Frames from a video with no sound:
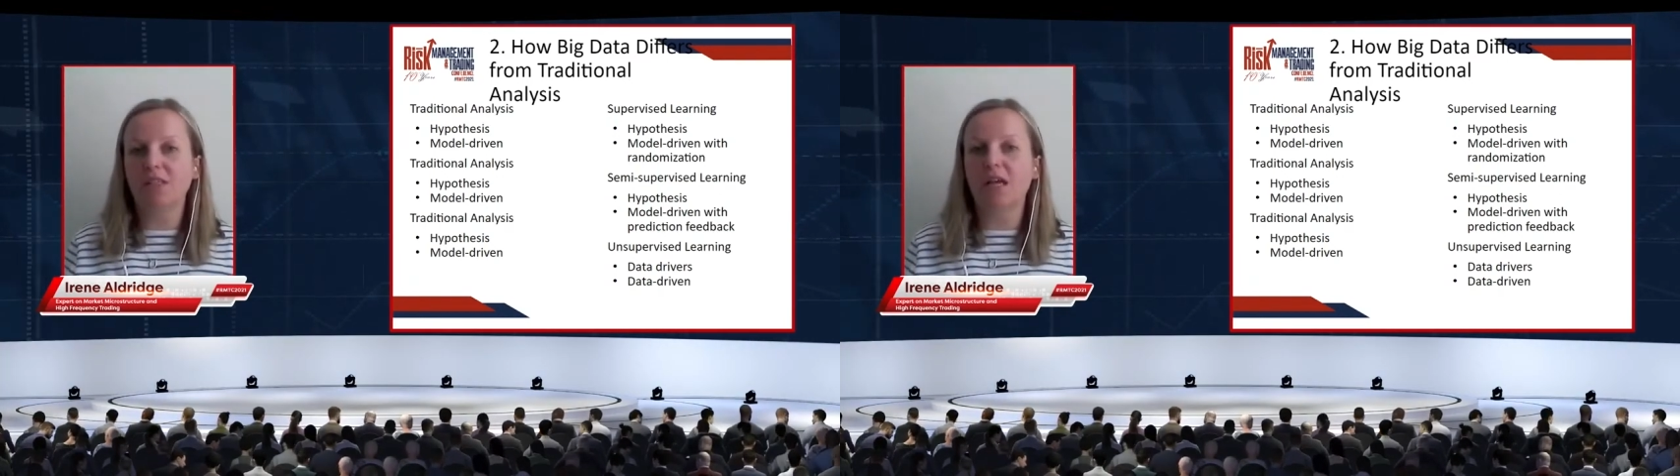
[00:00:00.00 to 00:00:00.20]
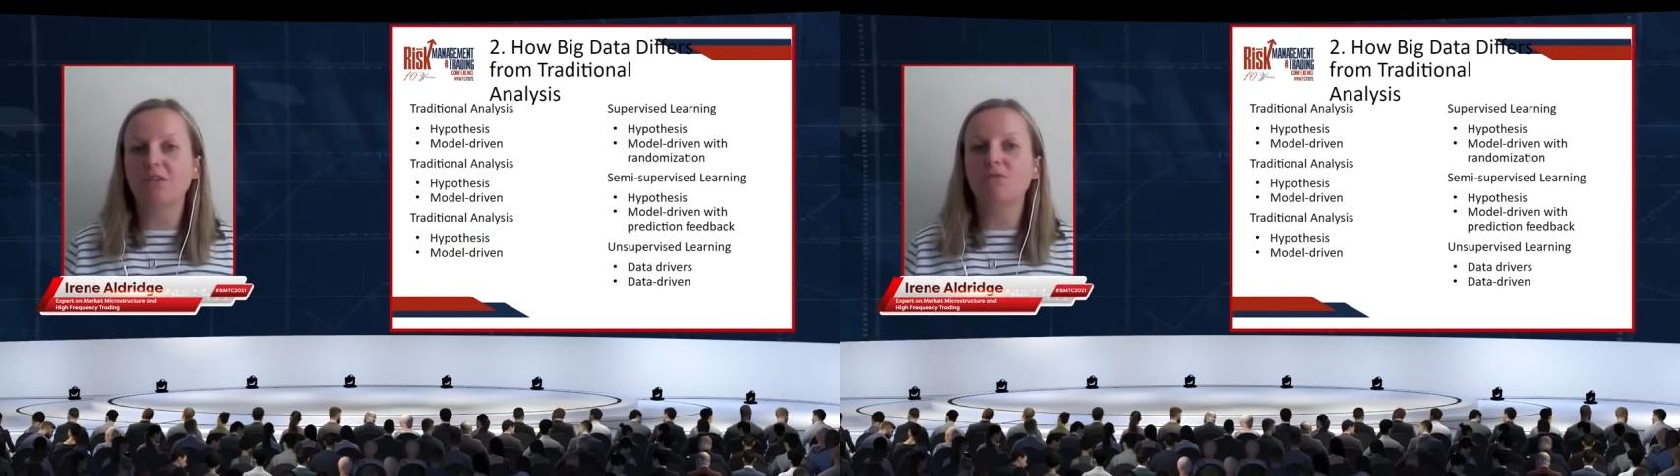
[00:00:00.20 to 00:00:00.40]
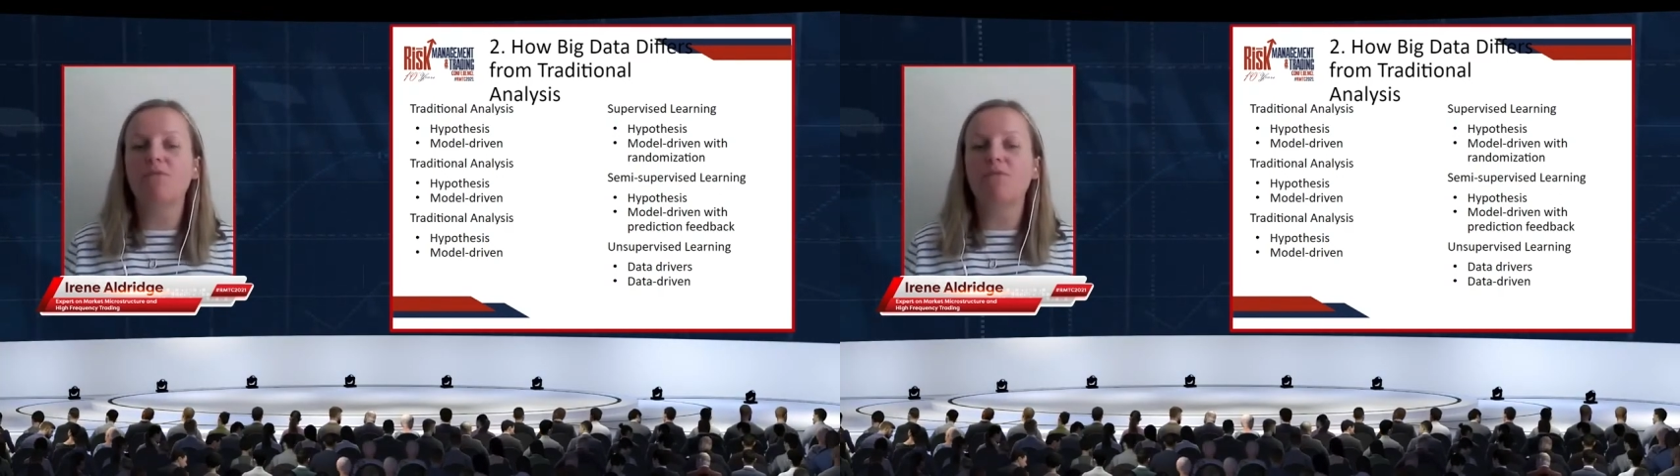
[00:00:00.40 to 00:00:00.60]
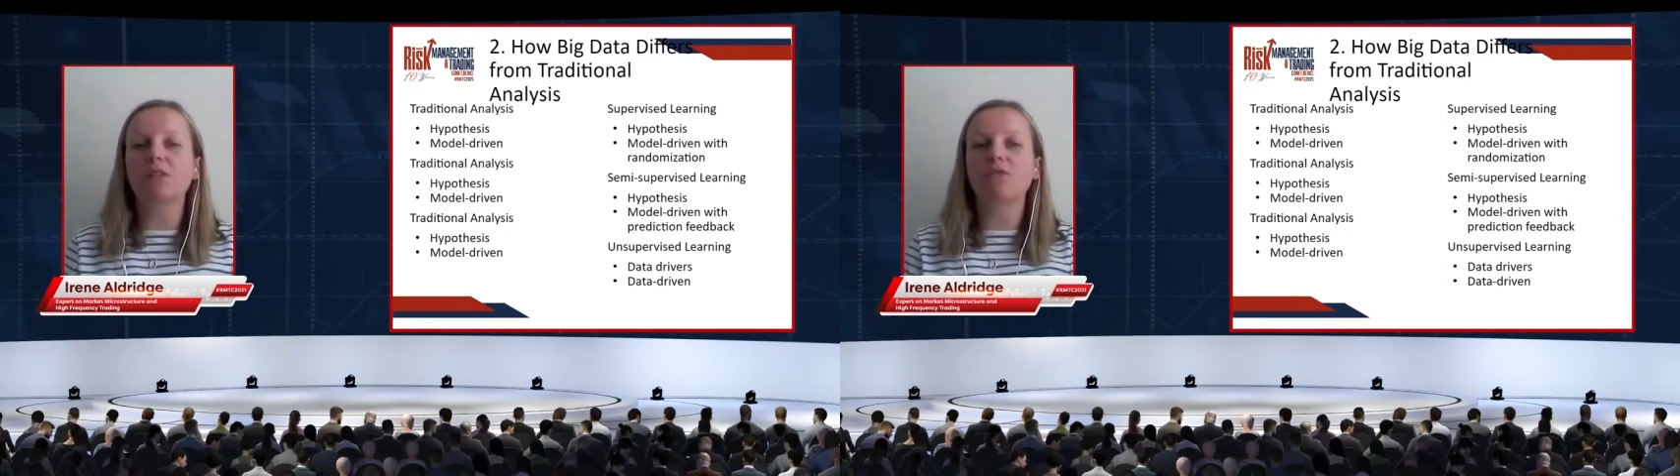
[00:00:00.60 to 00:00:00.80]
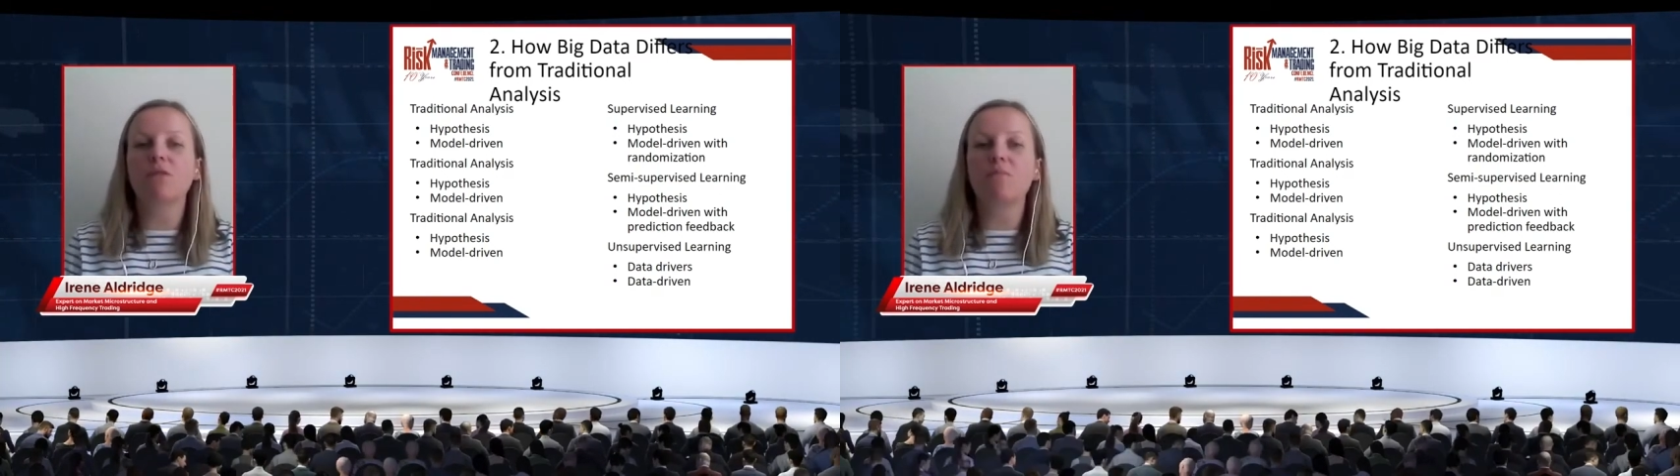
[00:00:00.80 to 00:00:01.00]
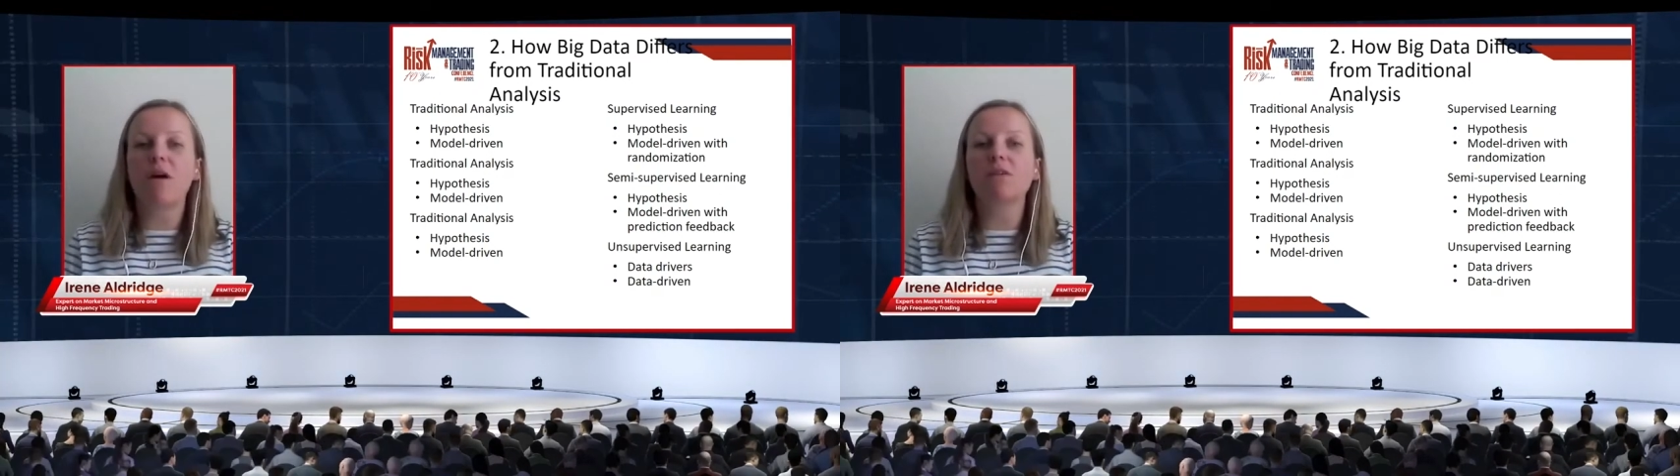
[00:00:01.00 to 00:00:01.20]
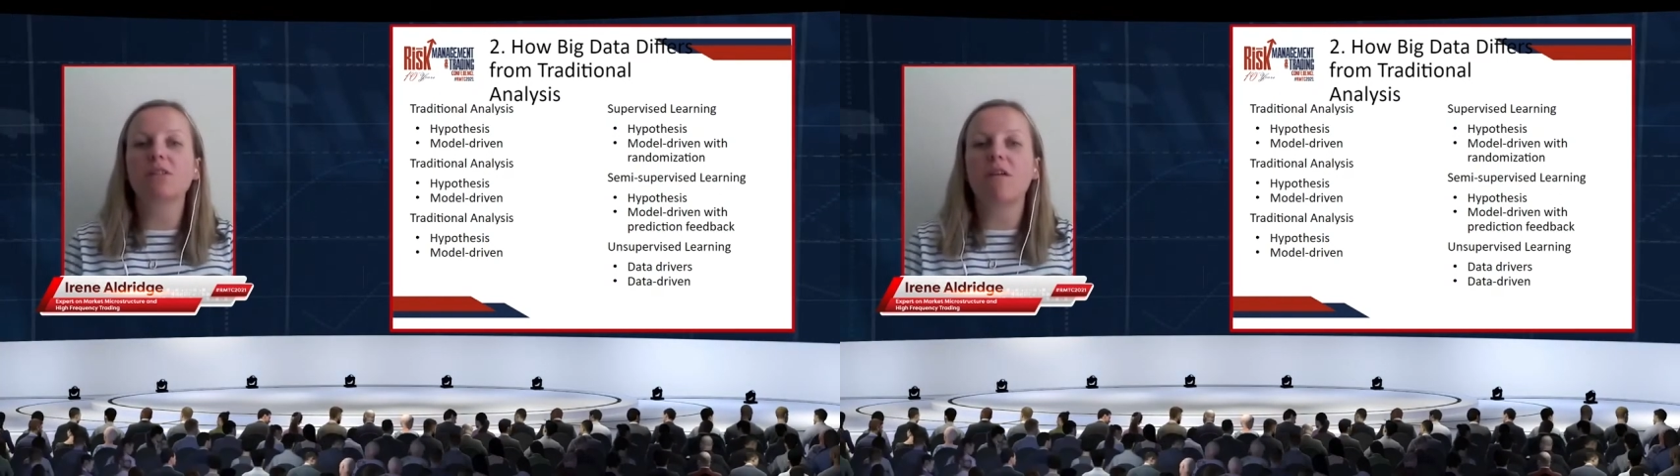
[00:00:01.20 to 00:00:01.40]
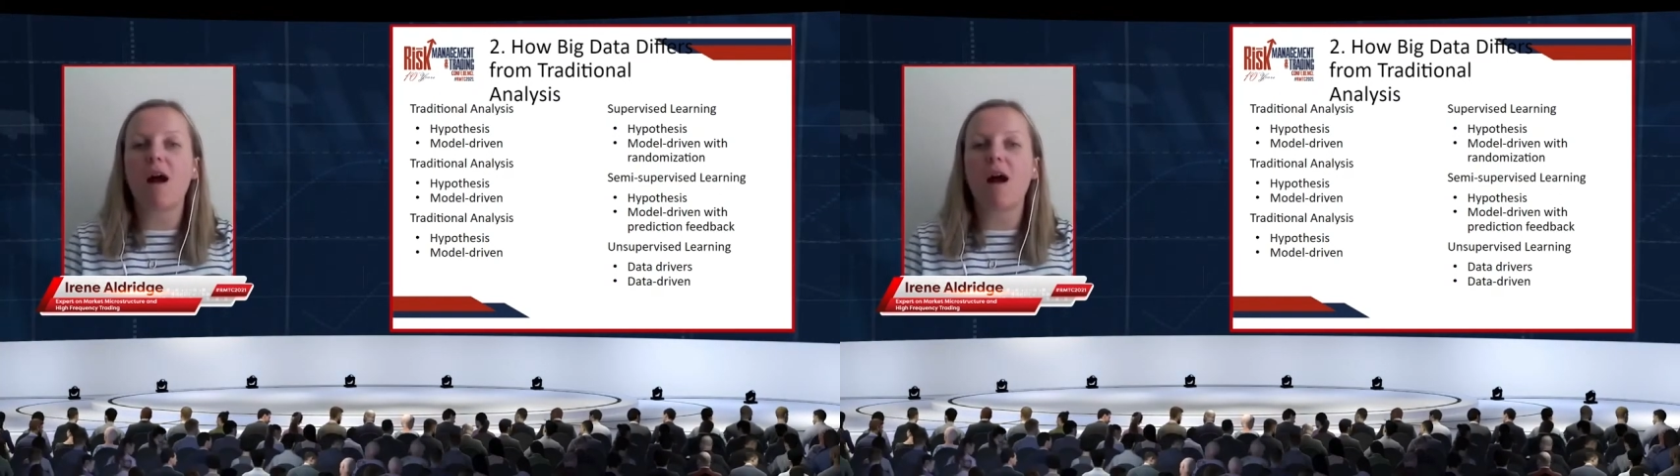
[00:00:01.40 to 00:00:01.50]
These unsupervised learning models